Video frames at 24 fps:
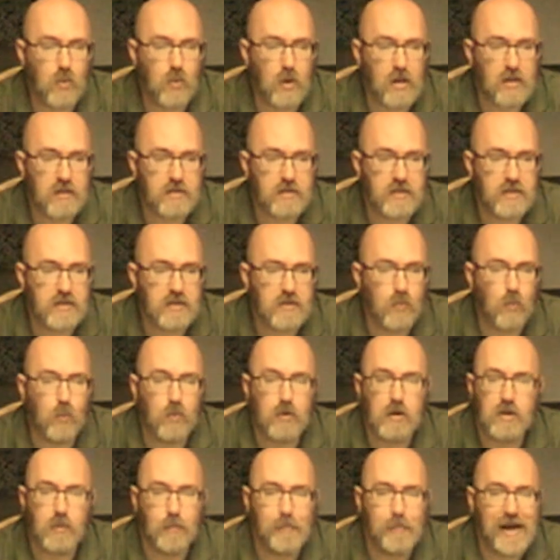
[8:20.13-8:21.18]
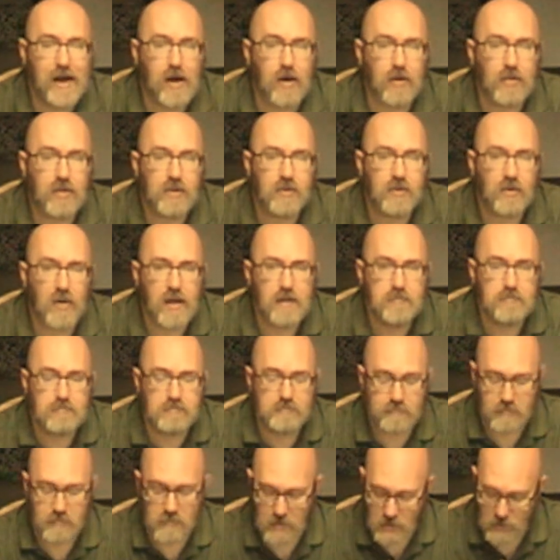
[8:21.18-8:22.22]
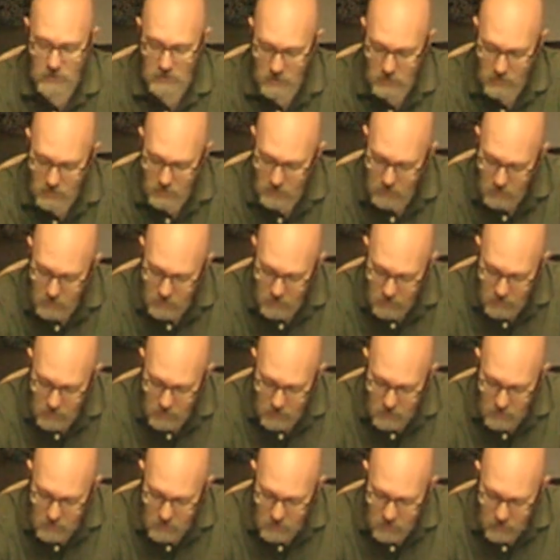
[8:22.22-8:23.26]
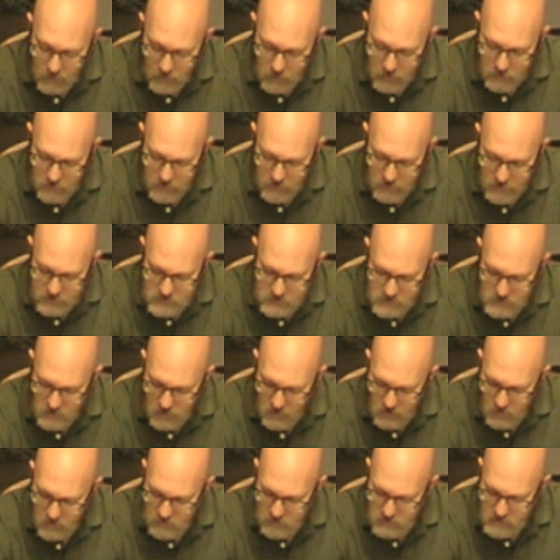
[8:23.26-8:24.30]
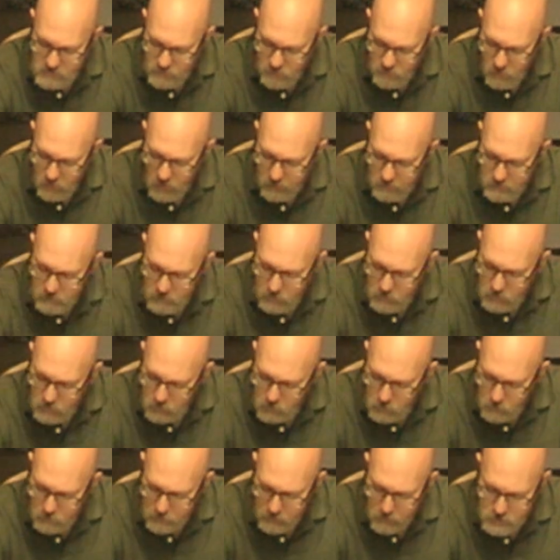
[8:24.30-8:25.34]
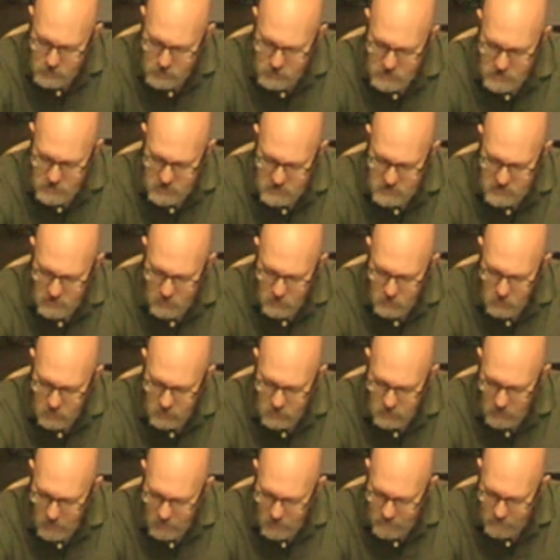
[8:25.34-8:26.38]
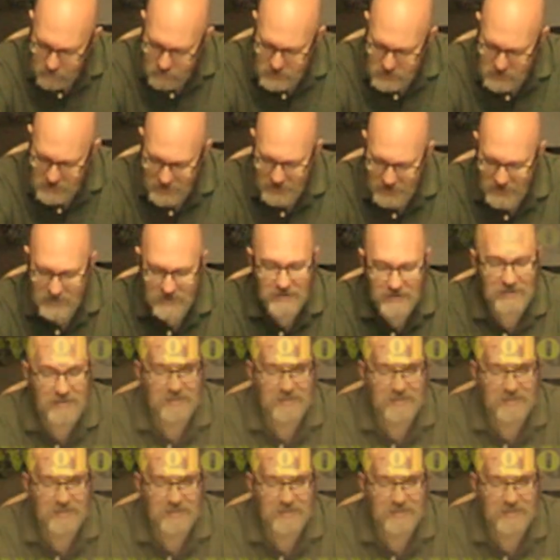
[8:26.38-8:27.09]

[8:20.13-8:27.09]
quality word of mouth, right? The next card is Farm Crew purchases new gloves.